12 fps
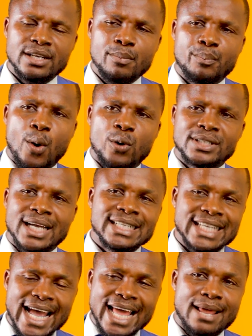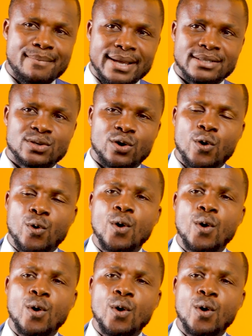important elements or